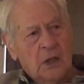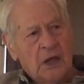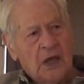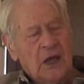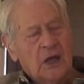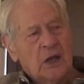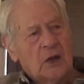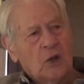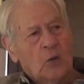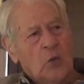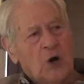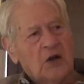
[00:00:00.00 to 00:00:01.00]
and
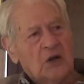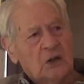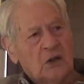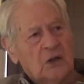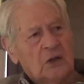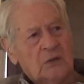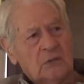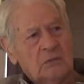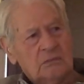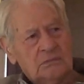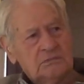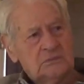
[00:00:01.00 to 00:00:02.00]
one little
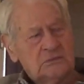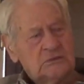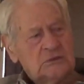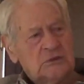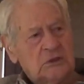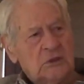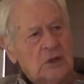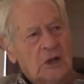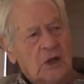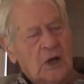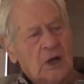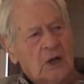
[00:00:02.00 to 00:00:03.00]

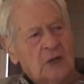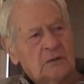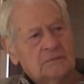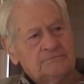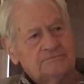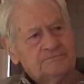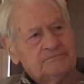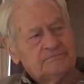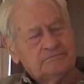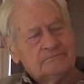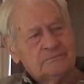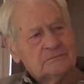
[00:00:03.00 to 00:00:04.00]

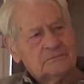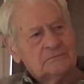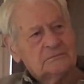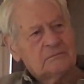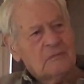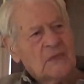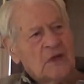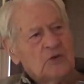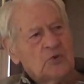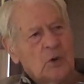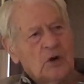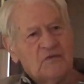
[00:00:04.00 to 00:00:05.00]

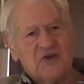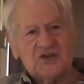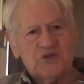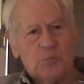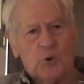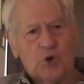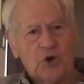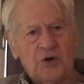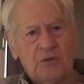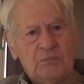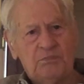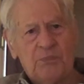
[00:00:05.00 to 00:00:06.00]
12-inch
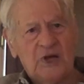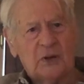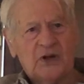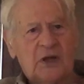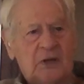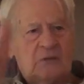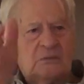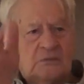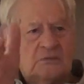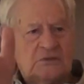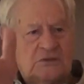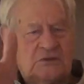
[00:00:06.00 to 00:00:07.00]
board building.
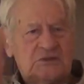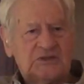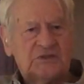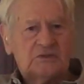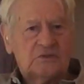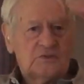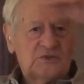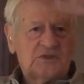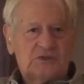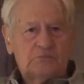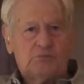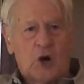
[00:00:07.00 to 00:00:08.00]
It just was
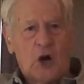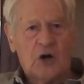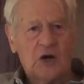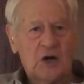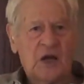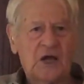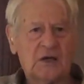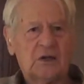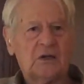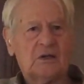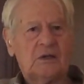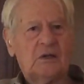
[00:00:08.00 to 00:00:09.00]
a barn like.
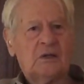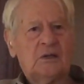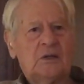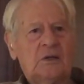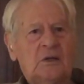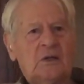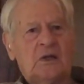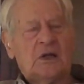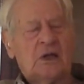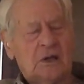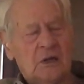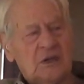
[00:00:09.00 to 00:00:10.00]

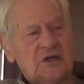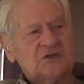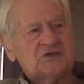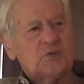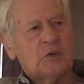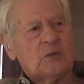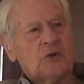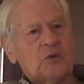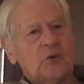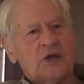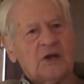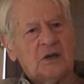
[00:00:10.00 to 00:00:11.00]
And that's where we
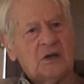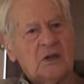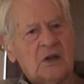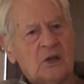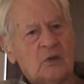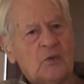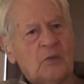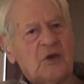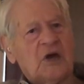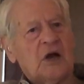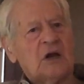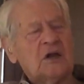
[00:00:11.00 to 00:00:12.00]
went into there. When we
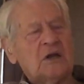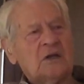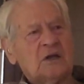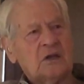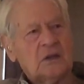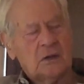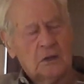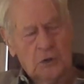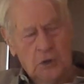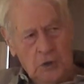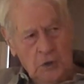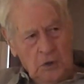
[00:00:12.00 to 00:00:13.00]
got in there,
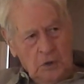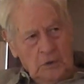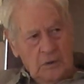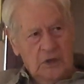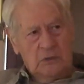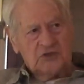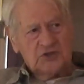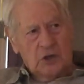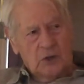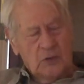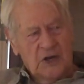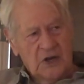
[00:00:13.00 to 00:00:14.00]
there was
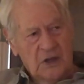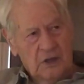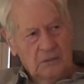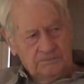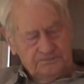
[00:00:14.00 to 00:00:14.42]
already